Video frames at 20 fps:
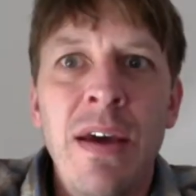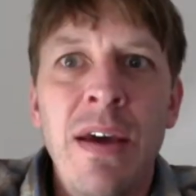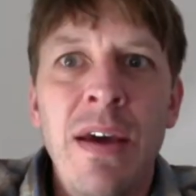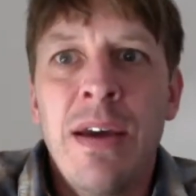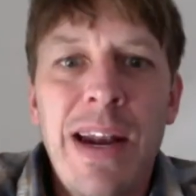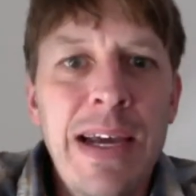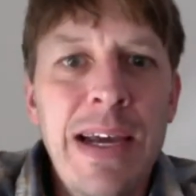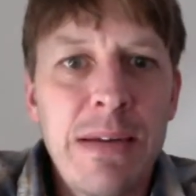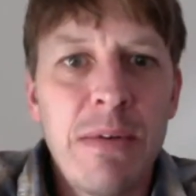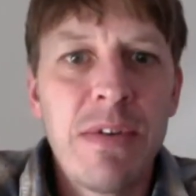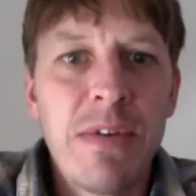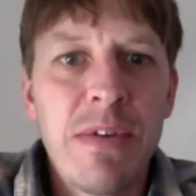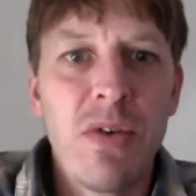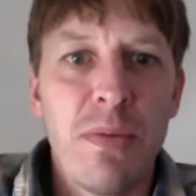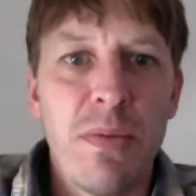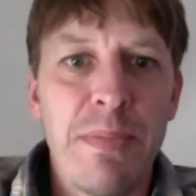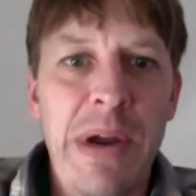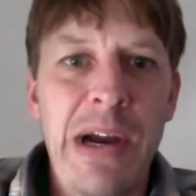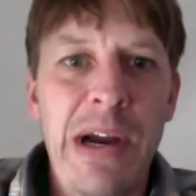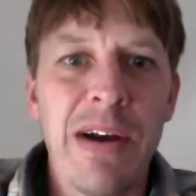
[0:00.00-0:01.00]
Kind of guess
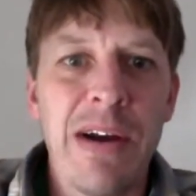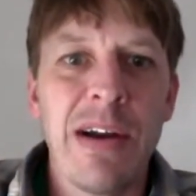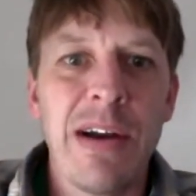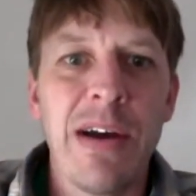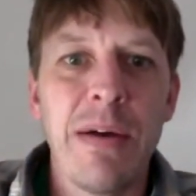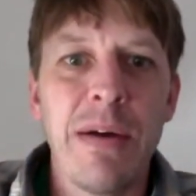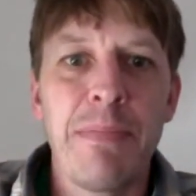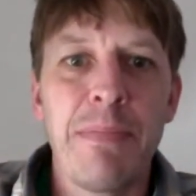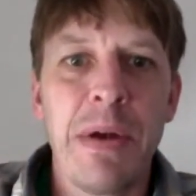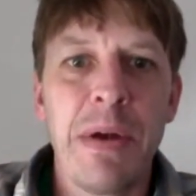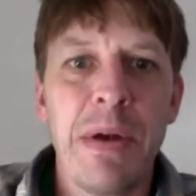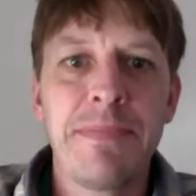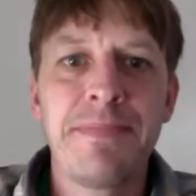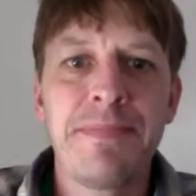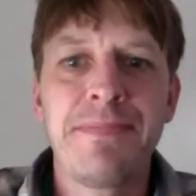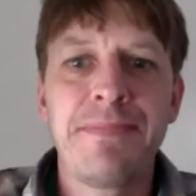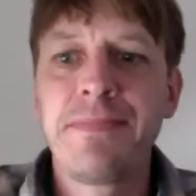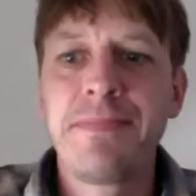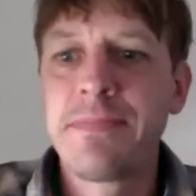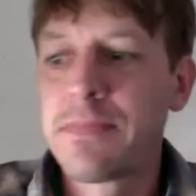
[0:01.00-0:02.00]
some of you are pairing up.
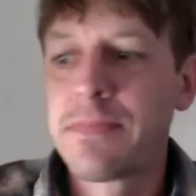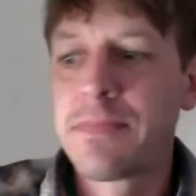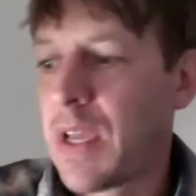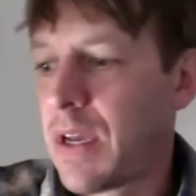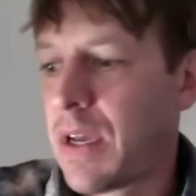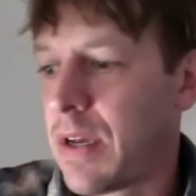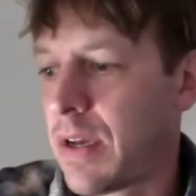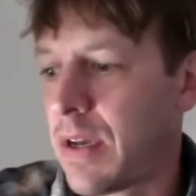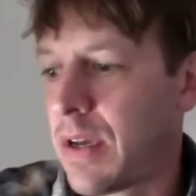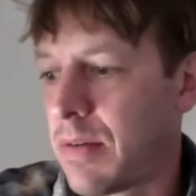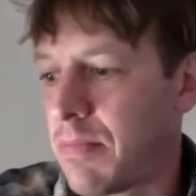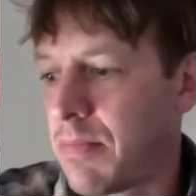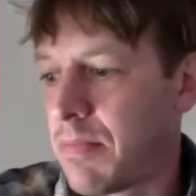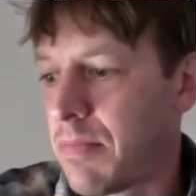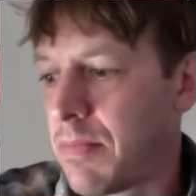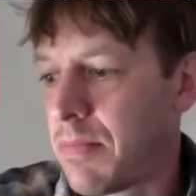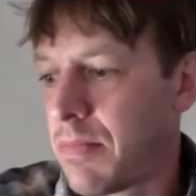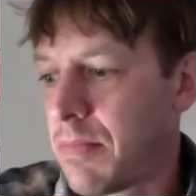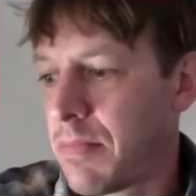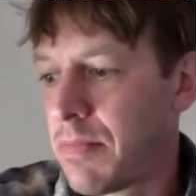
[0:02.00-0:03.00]

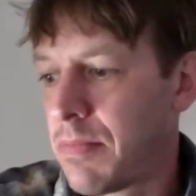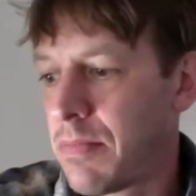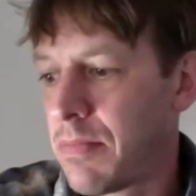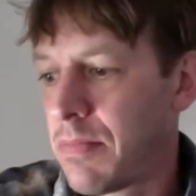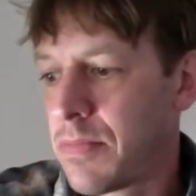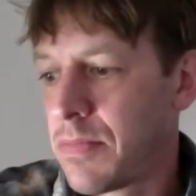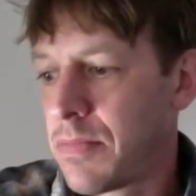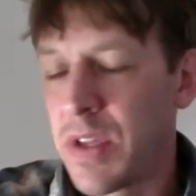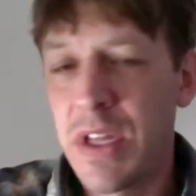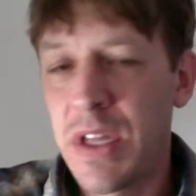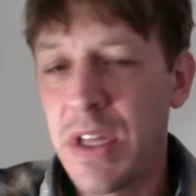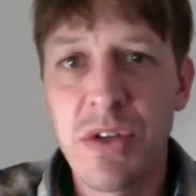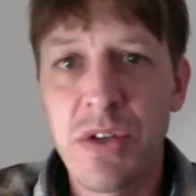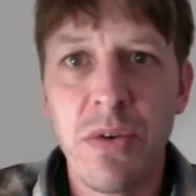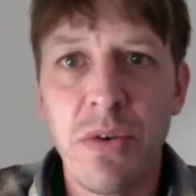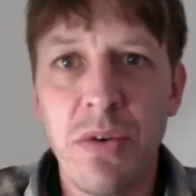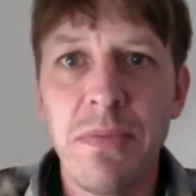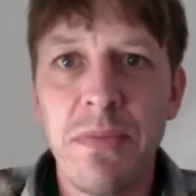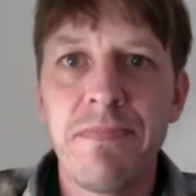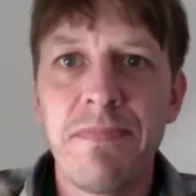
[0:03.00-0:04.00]
So that's
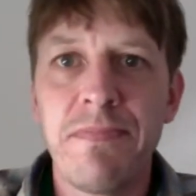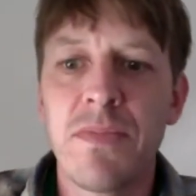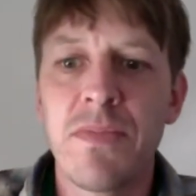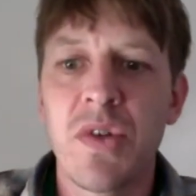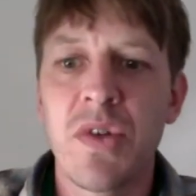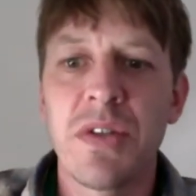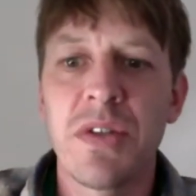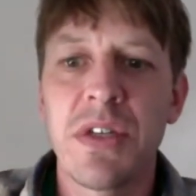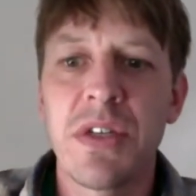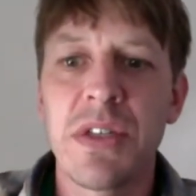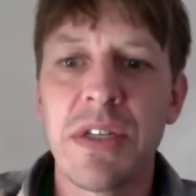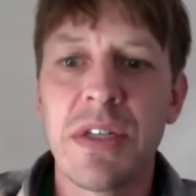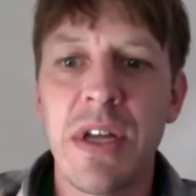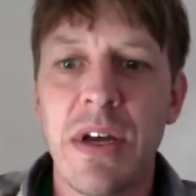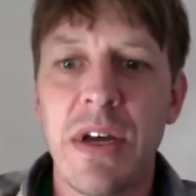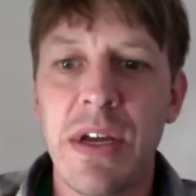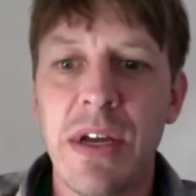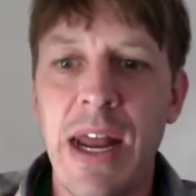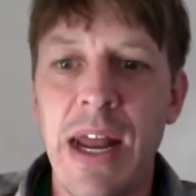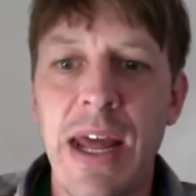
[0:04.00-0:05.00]
cool. So
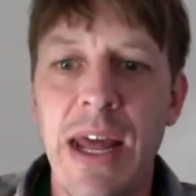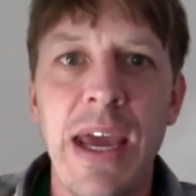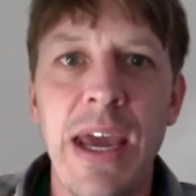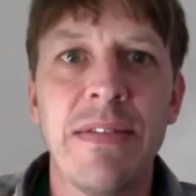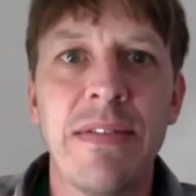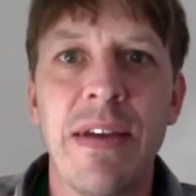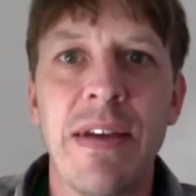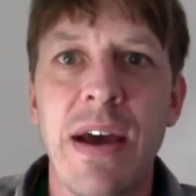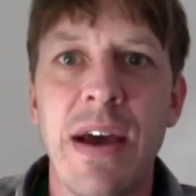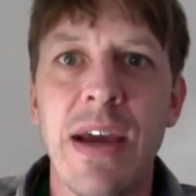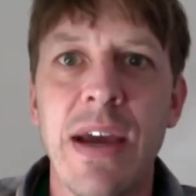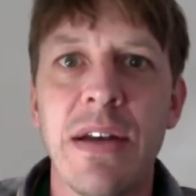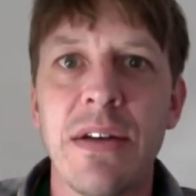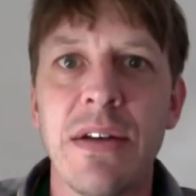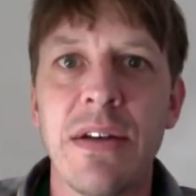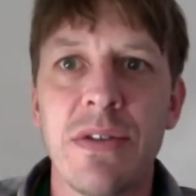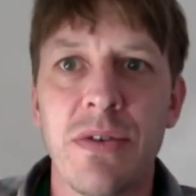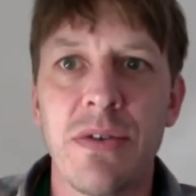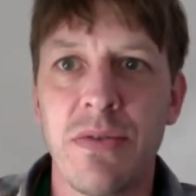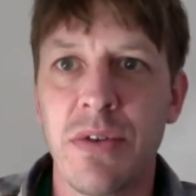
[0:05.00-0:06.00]
I'll kind of hang tight.
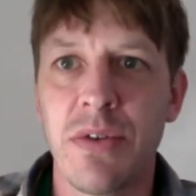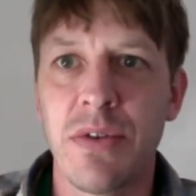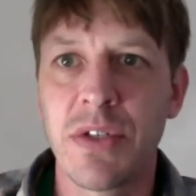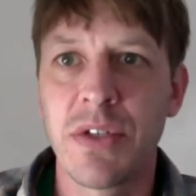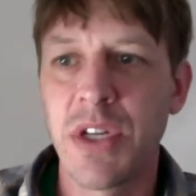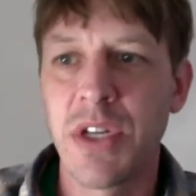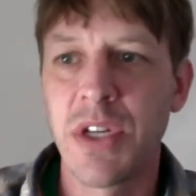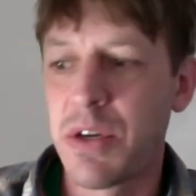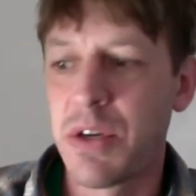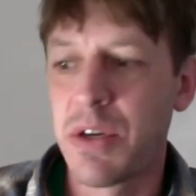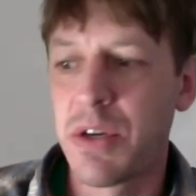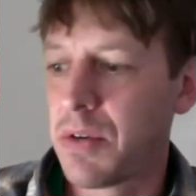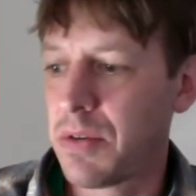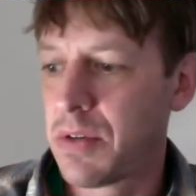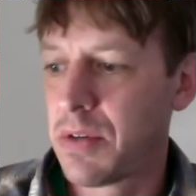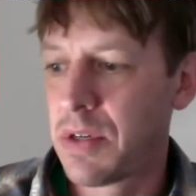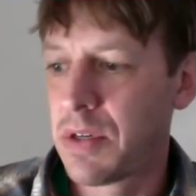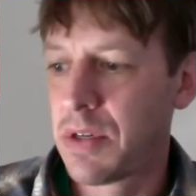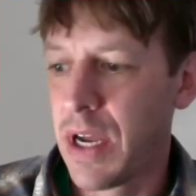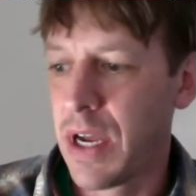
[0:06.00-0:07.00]
So it looks like we've
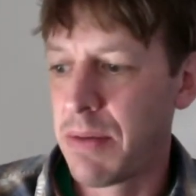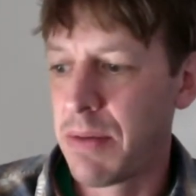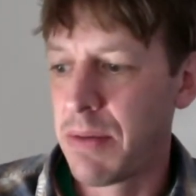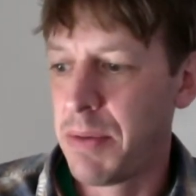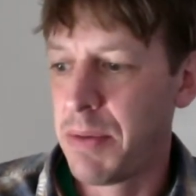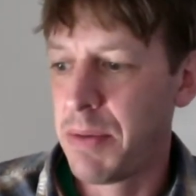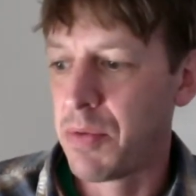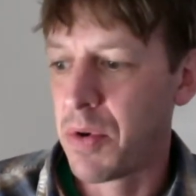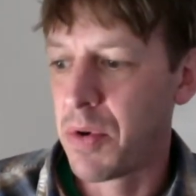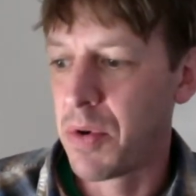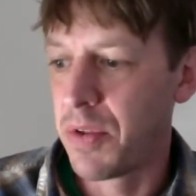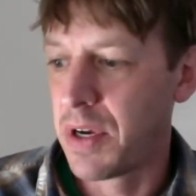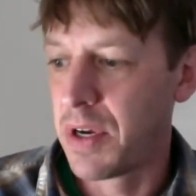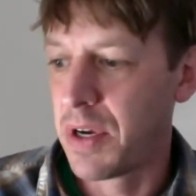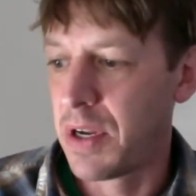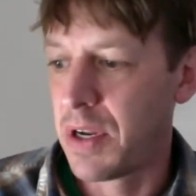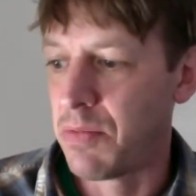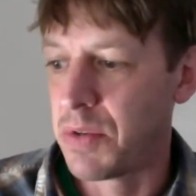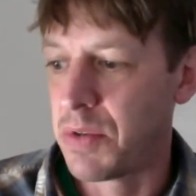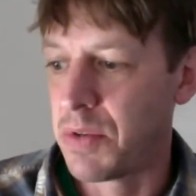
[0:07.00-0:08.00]
got people rolling
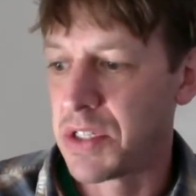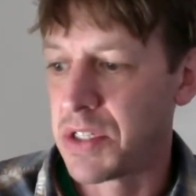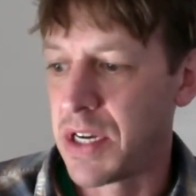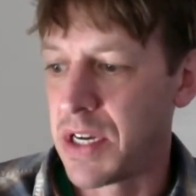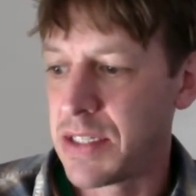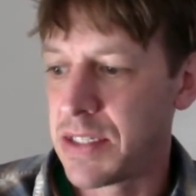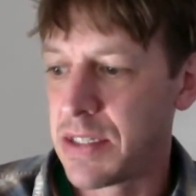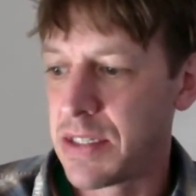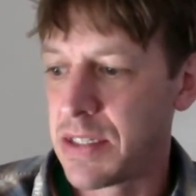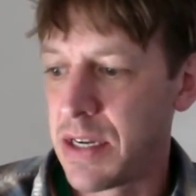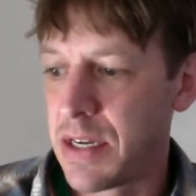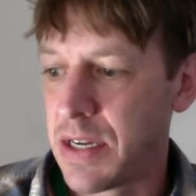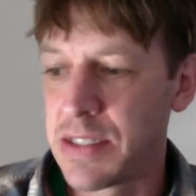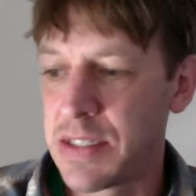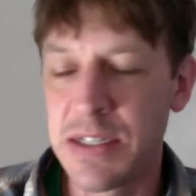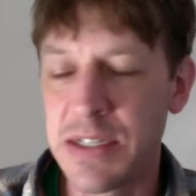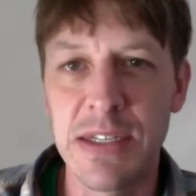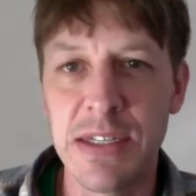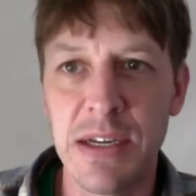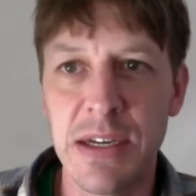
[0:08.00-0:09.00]
in, which is nice.
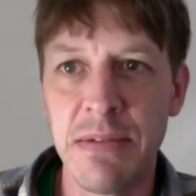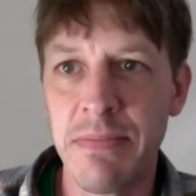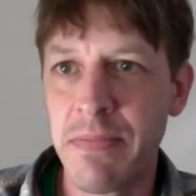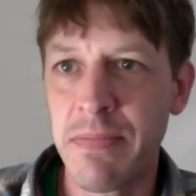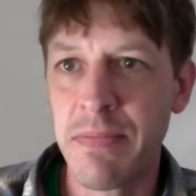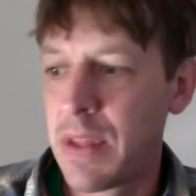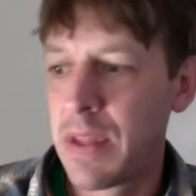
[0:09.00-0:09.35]
Nice to see.